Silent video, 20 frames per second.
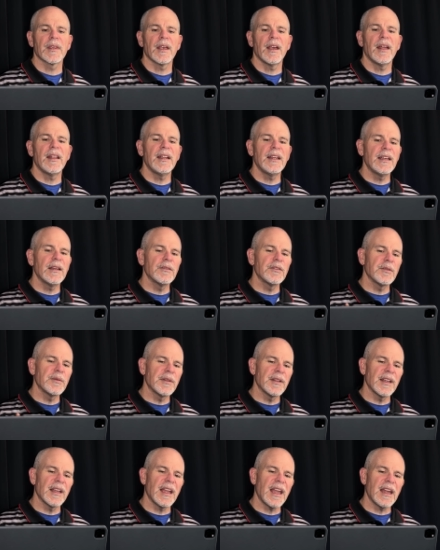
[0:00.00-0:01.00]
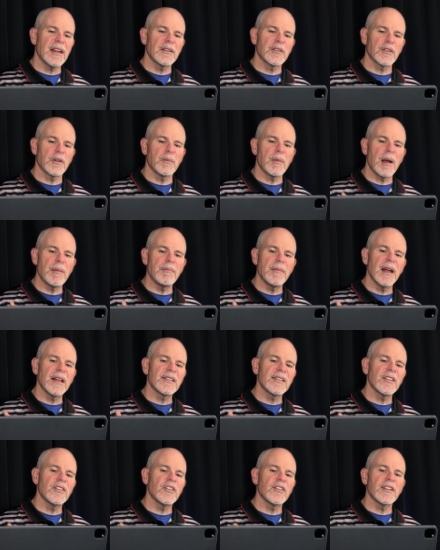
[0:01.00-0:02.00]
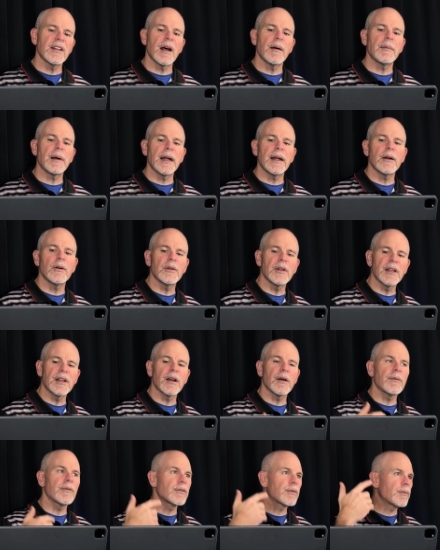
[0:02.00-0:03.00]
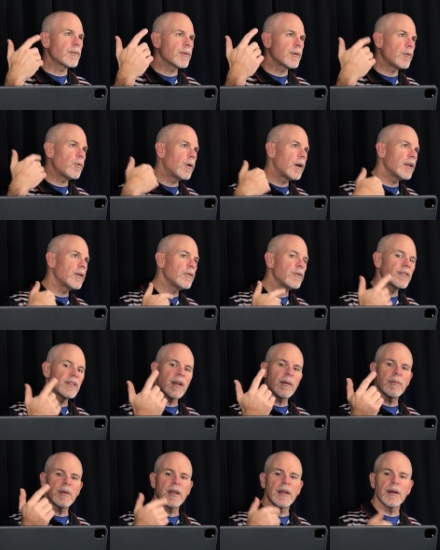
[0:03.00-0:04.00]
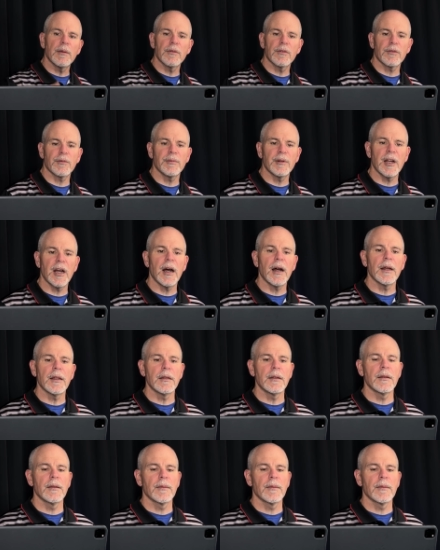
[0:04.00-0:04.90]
And he gives him the answer My message is not my own, it comes from the one who sent me, it comes from God.